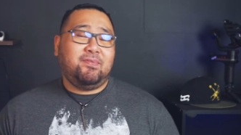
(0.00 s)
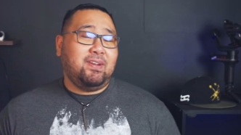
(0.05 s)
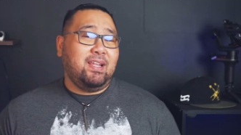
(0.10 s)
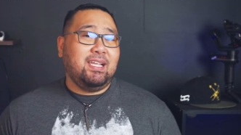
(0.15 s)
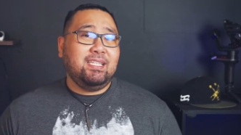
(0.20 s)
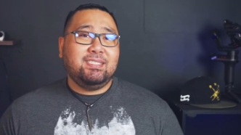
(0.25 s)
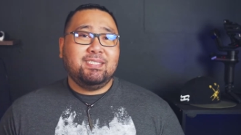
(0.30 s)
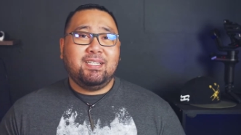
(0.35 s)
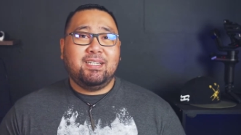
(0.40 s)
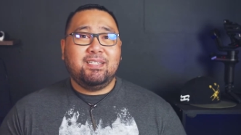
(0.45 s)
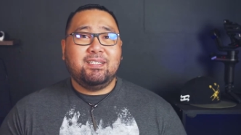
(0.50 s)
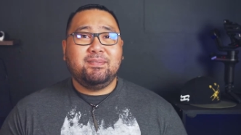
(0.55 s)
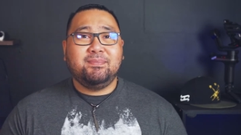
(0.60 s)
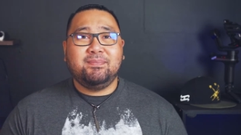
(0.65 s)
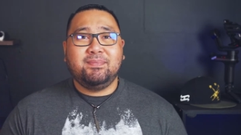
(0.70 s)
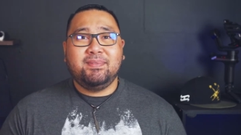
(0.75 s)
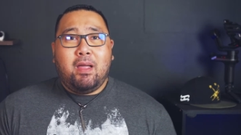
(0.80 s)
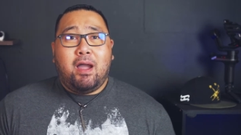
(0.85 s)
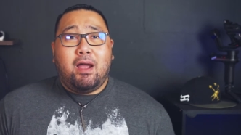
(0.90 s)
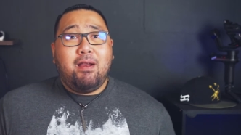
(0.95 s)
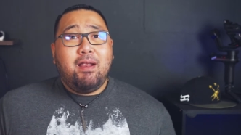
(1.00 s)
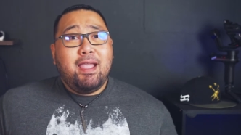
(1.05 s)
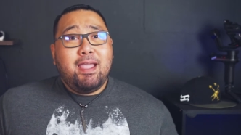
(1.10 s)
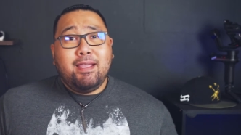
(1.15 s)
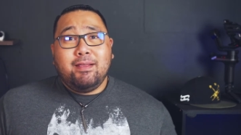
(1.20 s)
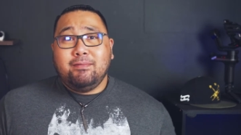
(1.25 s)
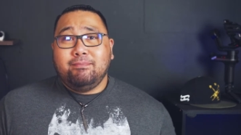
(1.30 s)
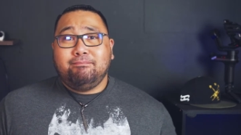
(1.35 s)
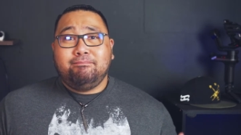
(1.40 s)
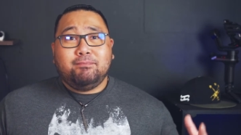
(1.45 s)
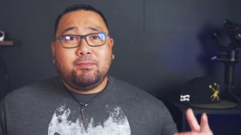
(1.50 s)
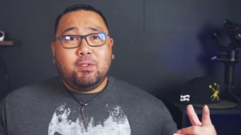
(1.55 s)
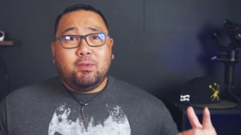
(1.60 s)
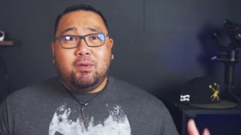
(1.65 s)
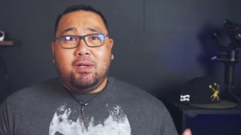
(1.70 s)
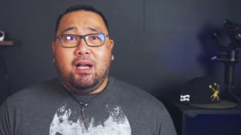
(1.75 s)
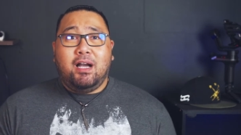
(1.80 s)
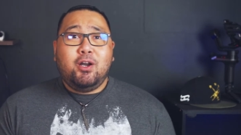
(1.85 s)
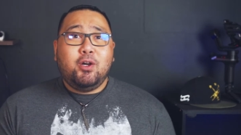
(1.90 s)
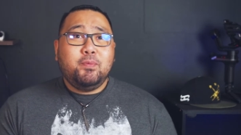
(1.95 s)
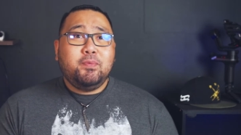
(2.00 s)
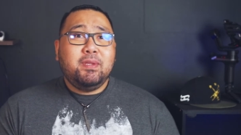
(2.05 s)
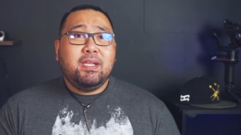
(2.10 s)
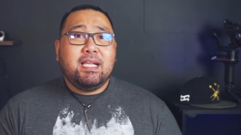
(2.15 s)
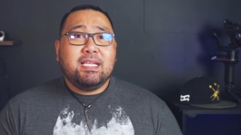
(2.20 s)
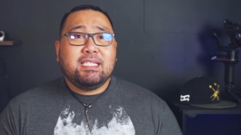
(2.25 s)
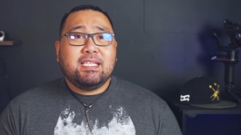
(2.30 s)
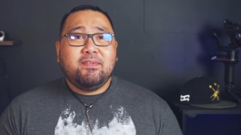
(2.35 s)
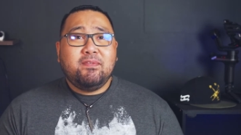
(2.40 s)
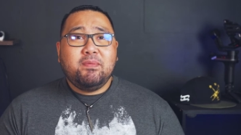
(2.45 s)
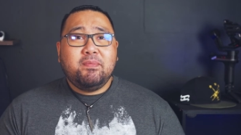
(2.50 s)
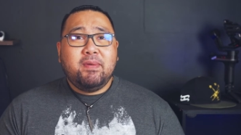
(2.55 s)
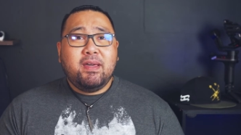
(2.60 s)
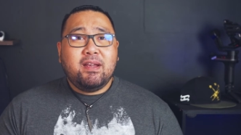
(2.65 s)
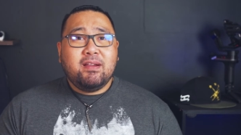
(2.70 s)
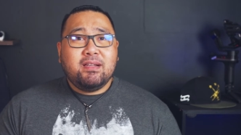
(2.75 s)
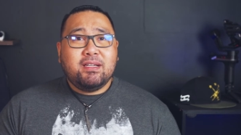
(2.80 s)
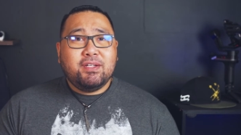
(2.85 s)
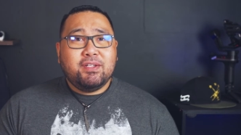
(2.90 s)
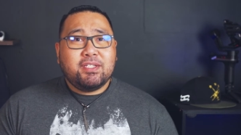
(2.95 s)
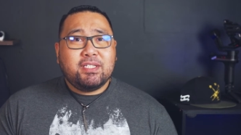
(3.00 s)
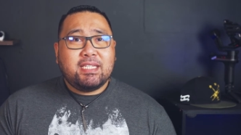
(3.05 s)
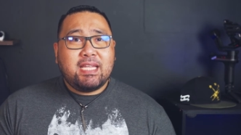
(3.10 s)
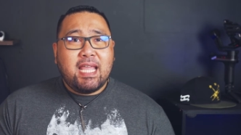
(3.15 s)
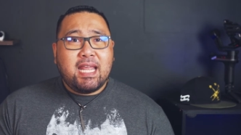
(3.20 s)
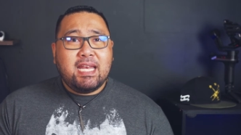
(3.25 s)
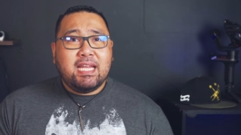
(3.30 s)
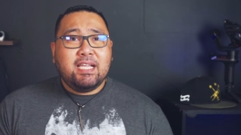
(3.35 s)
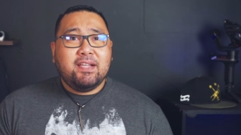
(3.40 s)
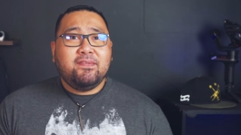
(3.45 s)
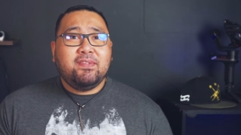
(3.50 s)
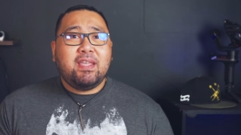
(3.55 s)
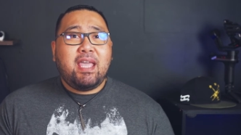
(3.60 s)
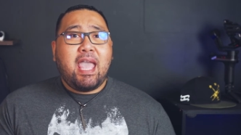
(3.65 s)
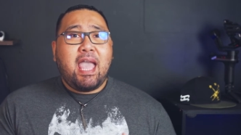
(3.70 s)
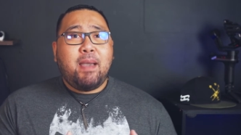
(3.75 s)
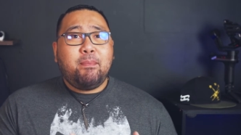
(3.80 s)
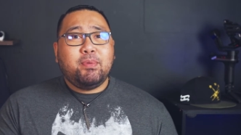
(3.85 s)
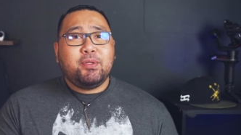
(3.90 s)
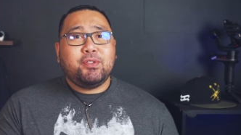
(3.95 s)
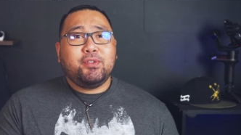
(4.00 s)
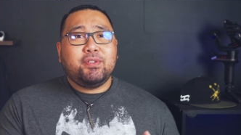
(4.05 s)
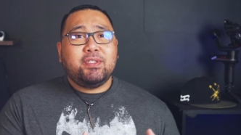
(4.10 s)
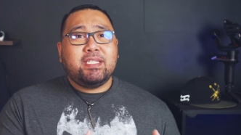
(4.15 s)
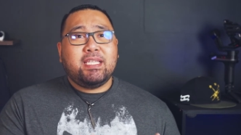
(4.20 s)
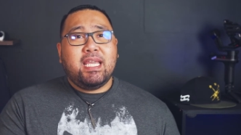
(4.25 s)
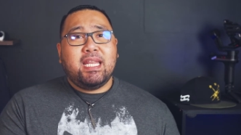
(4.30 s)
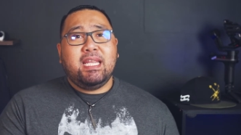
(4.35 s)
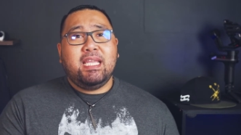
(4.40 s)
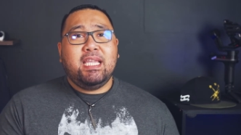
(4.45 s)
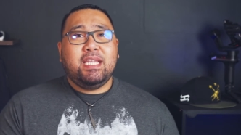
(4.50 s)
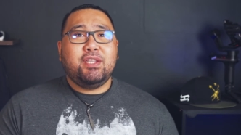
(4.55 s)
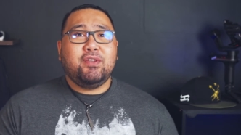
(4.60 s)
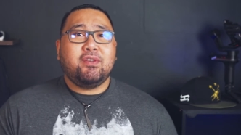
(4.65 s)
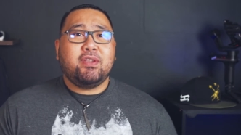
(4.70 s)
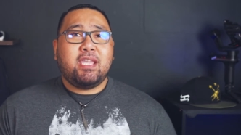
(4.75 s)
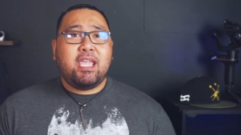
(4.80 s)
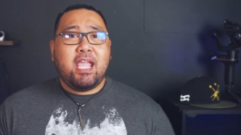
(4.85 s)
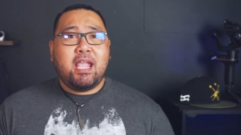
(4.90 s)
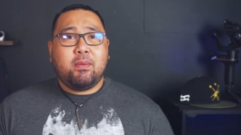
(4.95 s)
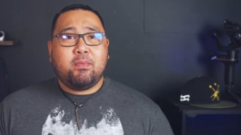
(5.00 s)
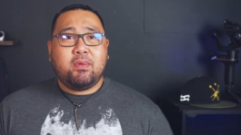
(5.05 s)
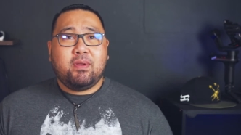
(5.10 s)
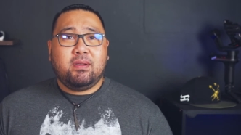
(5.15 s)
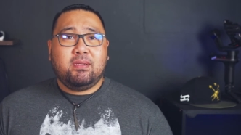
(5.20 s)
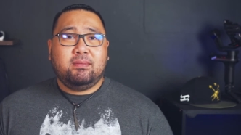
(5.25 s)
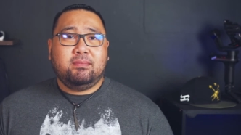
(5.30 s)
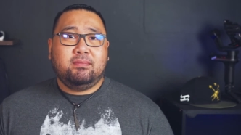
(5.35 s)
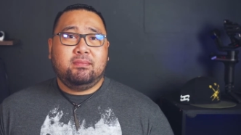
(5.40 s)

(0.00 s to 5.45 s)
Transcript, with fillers: flex on them. Alright, well I hope you guys have a better understanding of the aperture setting in your camera.